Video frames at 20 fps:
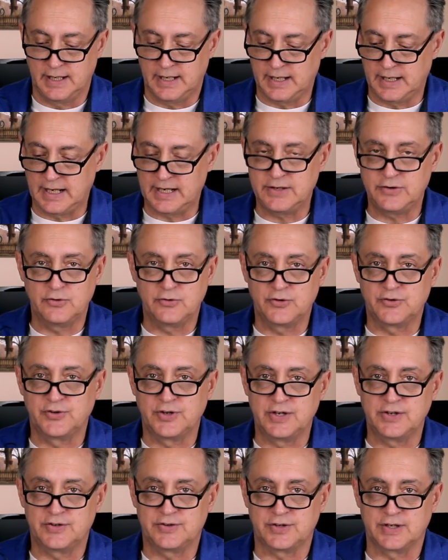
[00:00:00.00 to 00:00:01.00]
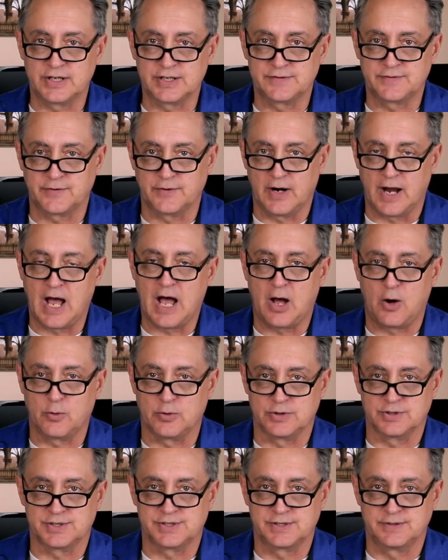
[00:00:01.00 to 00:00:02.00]
I used these things for
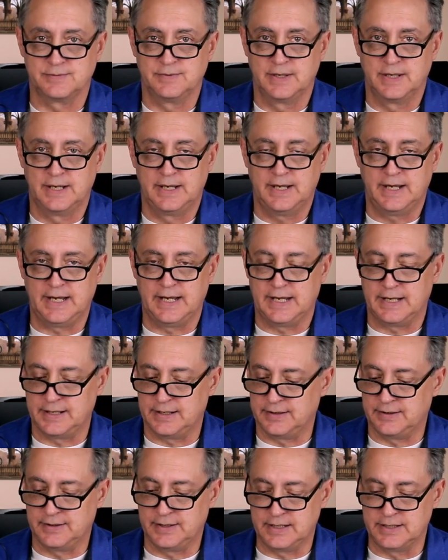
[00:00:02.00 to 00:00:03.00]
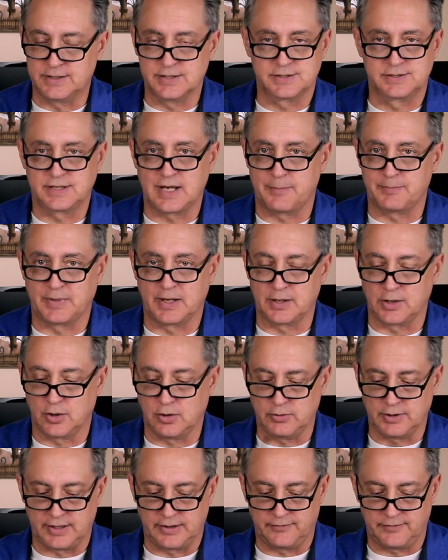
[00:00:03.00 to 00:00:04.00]
hours and they just kept on
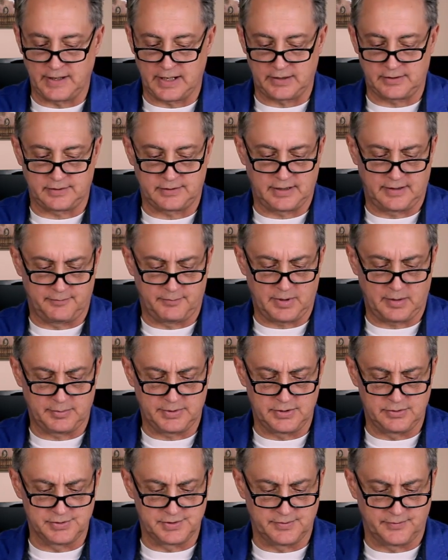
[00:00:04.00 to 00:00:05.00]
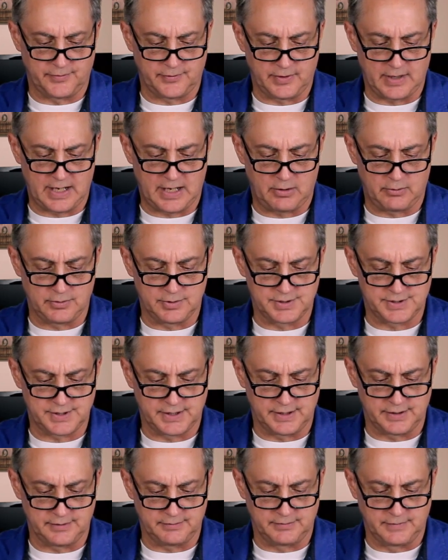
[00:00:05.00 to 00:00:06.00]
going. In fact, I've probably used them for hours
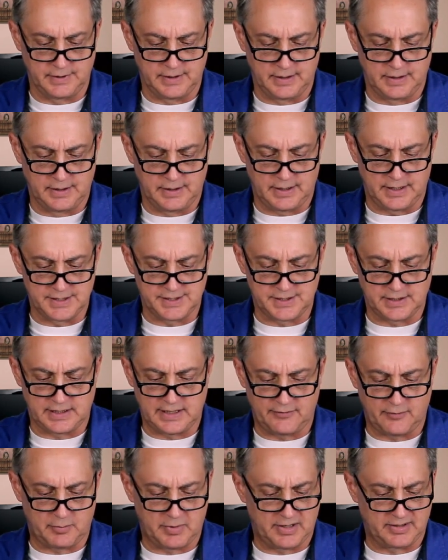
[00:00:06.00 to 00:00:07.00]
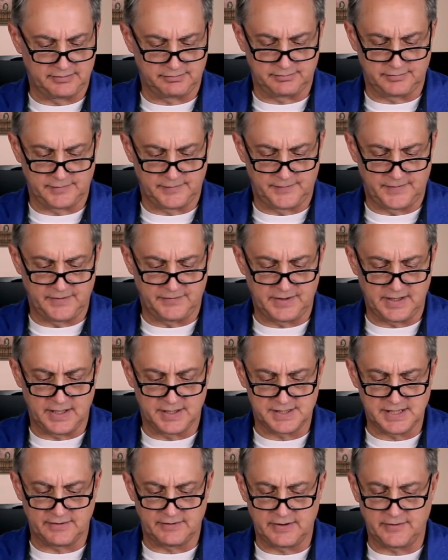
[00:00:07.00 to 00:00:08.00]
and I still have about 50 to
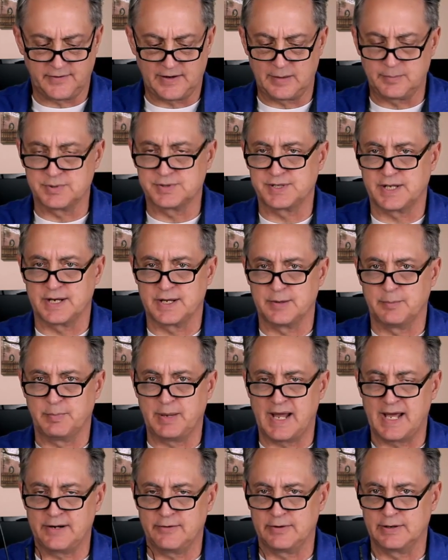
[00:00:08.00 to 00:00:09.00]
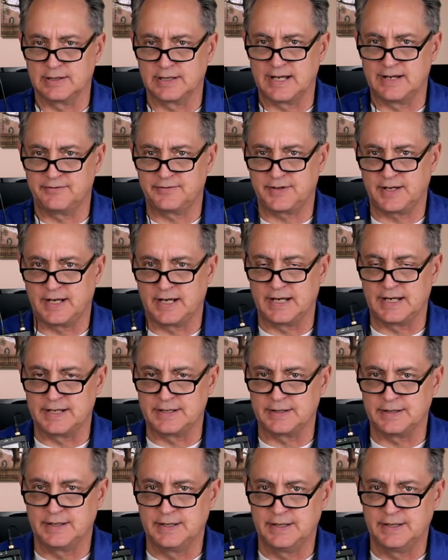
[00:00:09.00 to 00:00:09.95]
75% of the battery left on